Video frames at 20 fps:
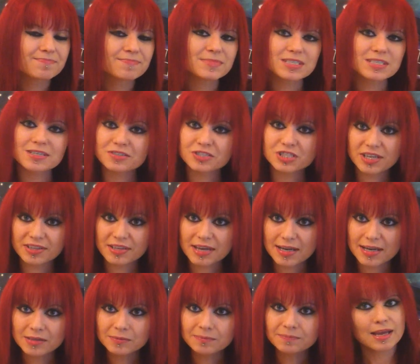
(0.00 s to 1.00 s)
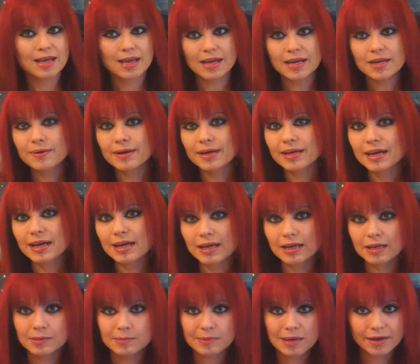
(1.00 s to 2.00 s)
so check that out. Anyway,
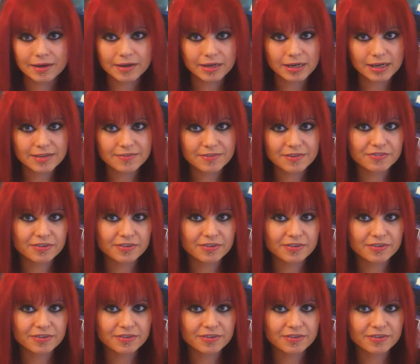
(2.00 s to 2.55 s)
I'm going to leave it